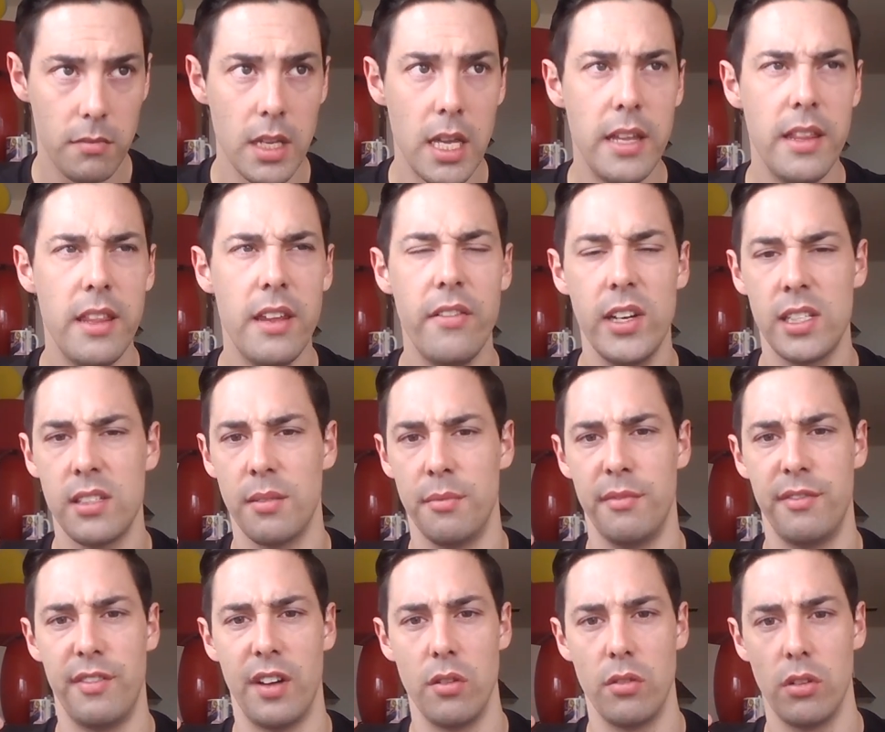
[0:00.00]
And there is some
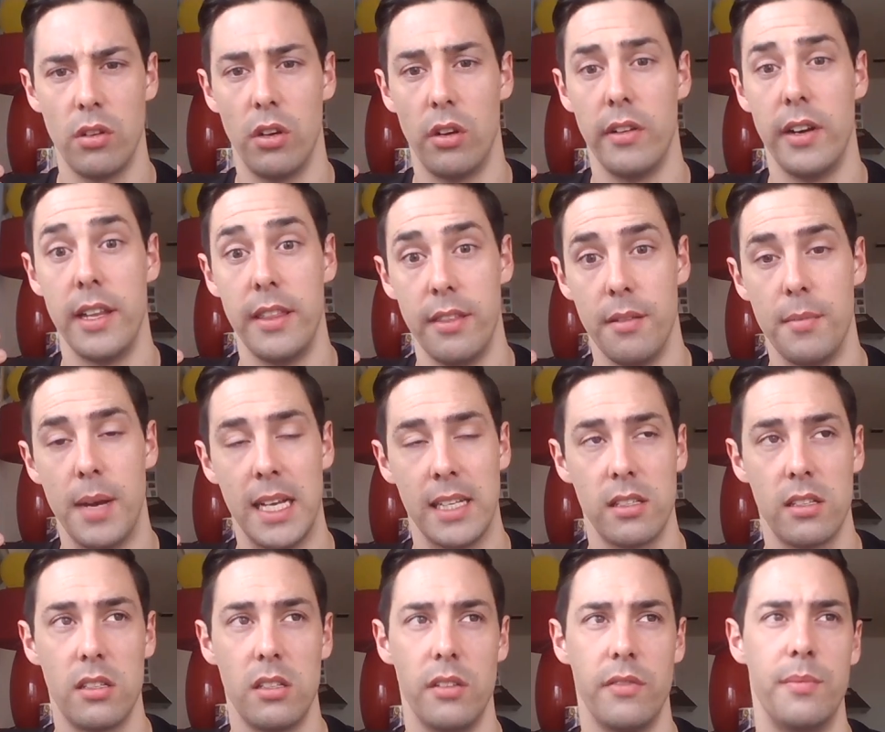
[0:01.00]
folklore in the
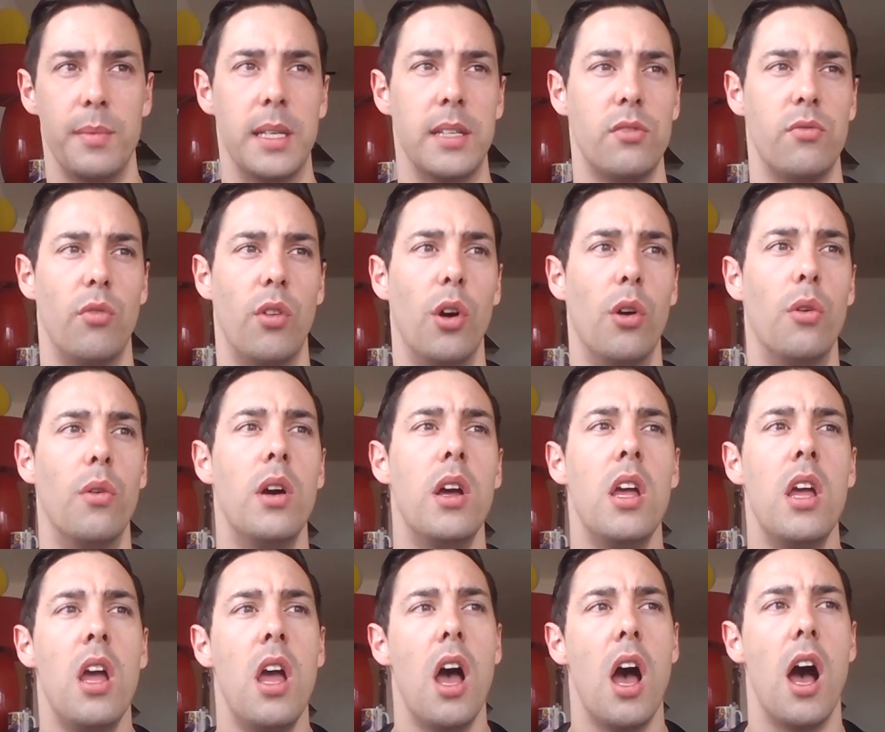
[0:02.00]
Masks of Misrule.
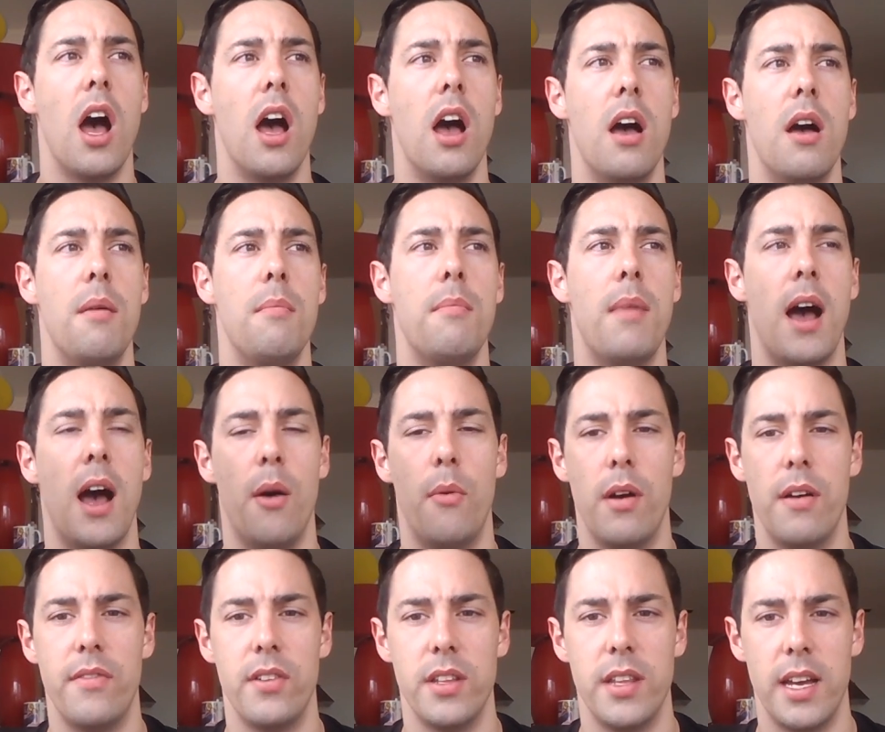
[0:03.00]

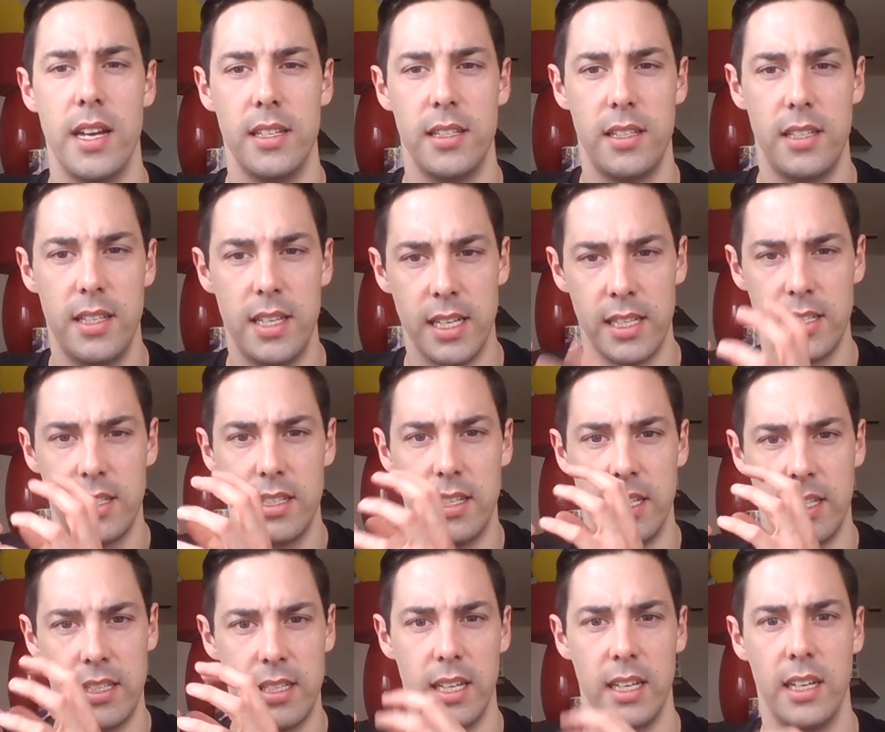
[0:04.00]
However,
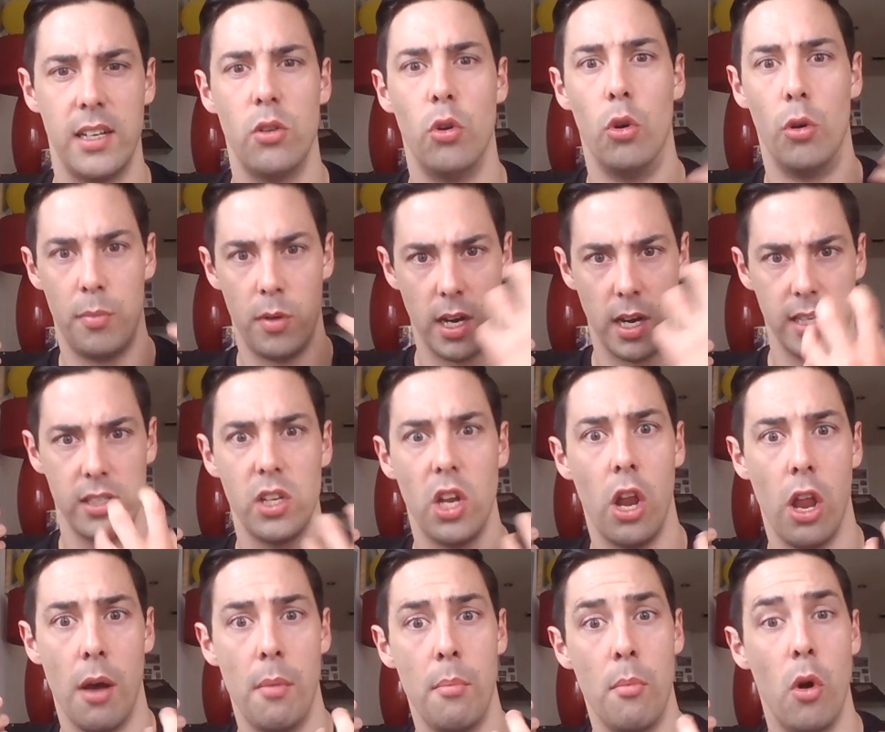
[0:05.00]
this incorporates a
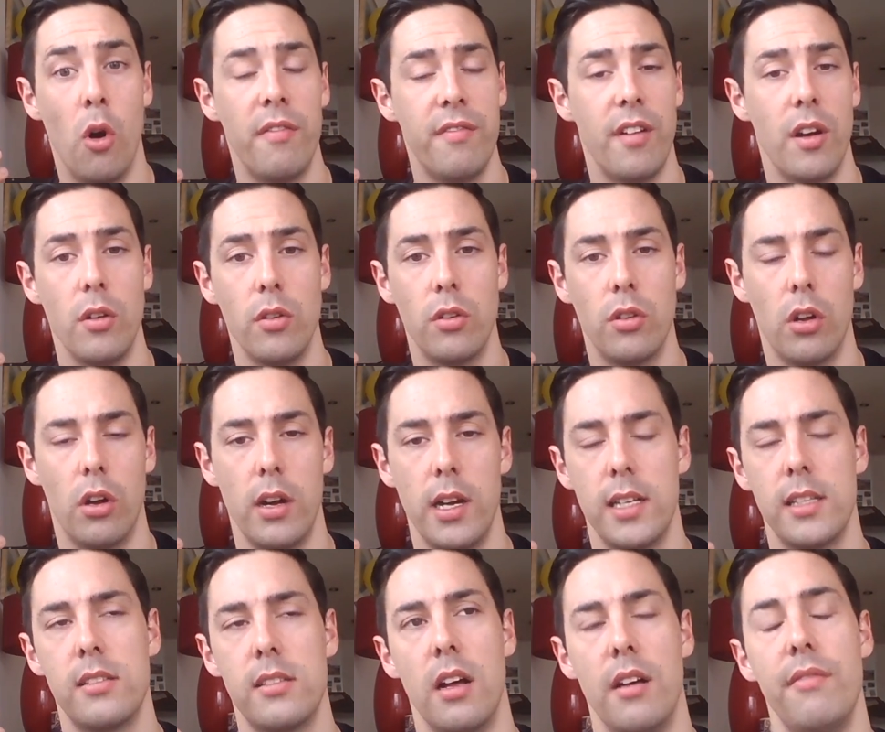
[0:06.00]
lot more folkloric
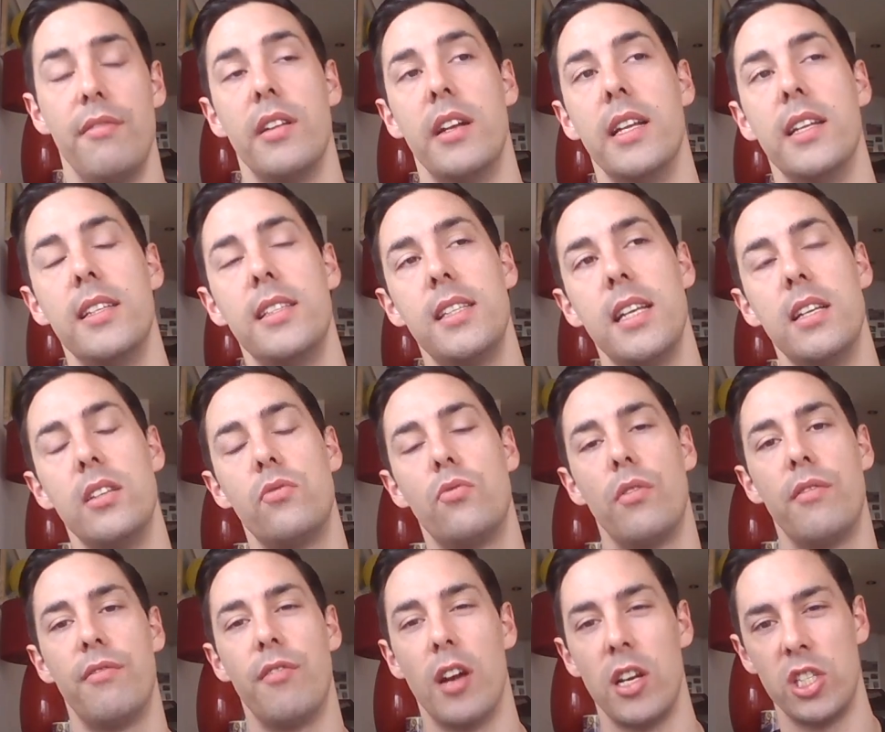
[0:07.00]
stuff, and it's
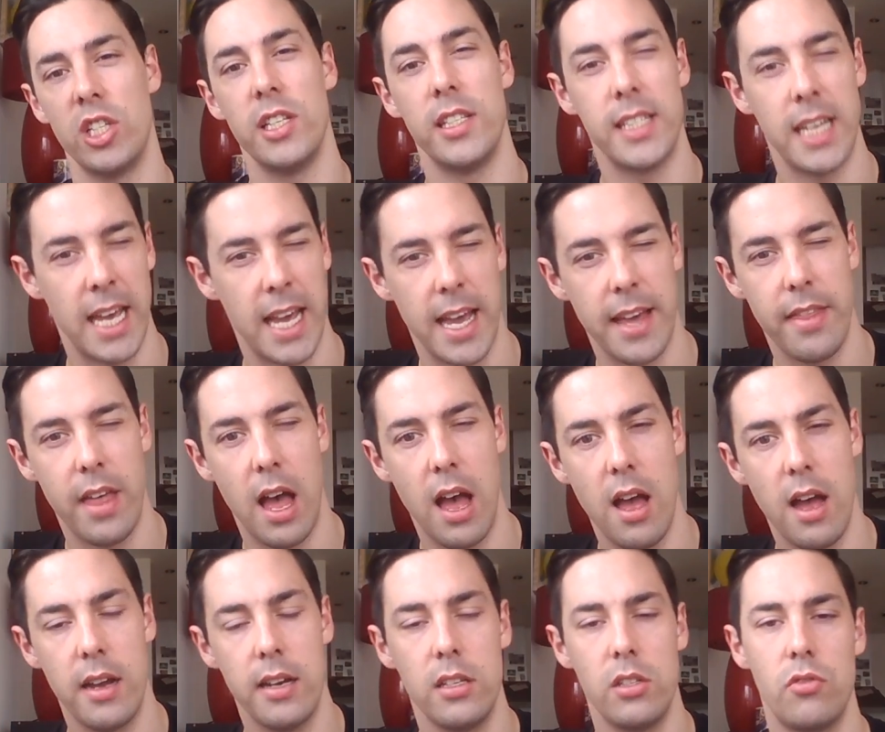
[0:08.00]
refreshing to hear that,
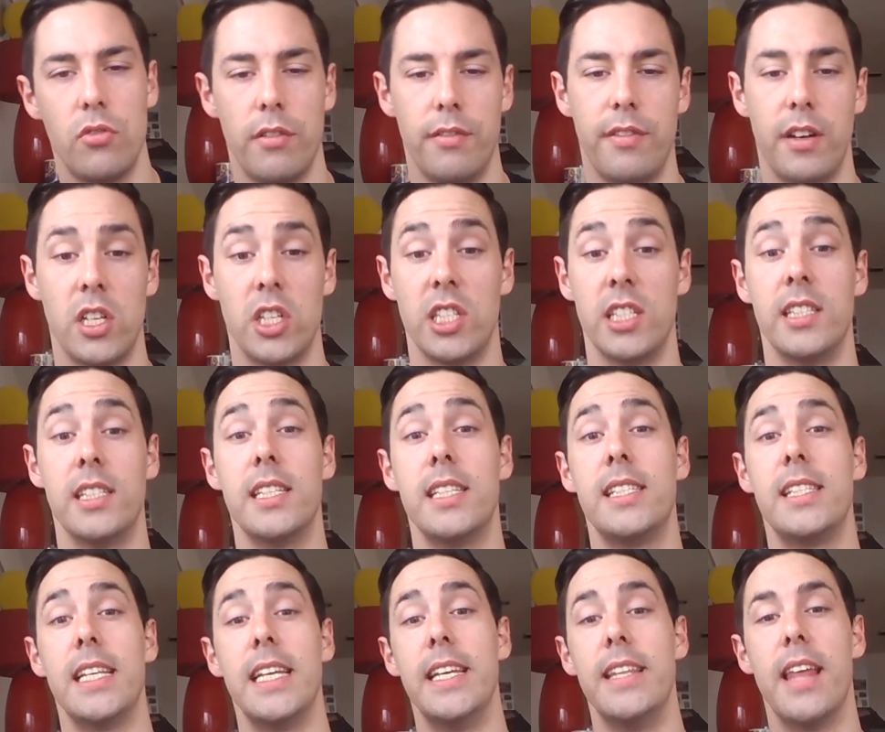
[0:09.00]
and it's refreshing to
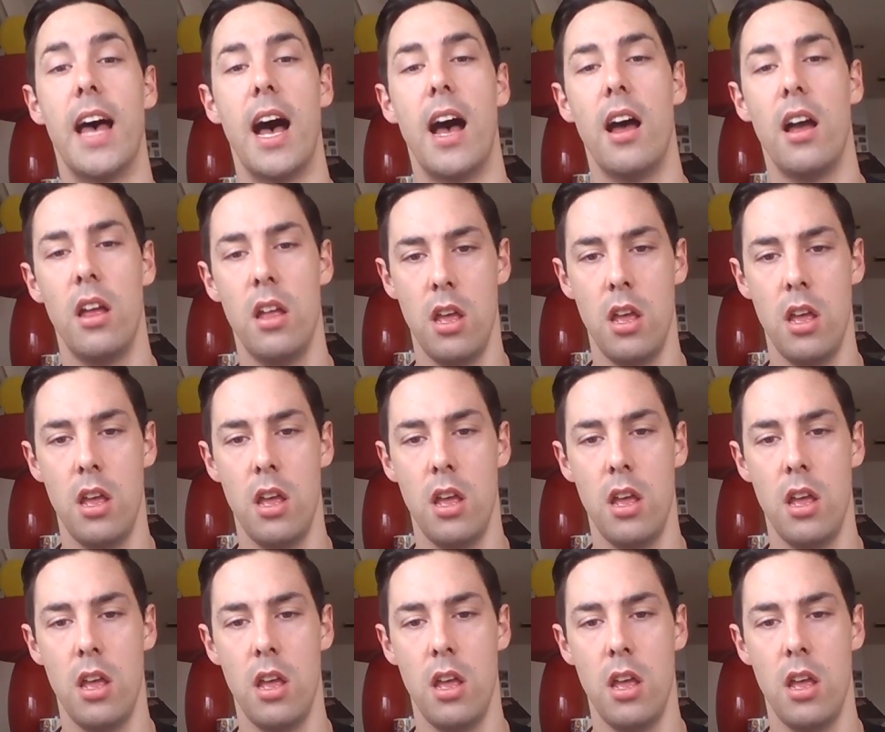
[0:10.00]
see that,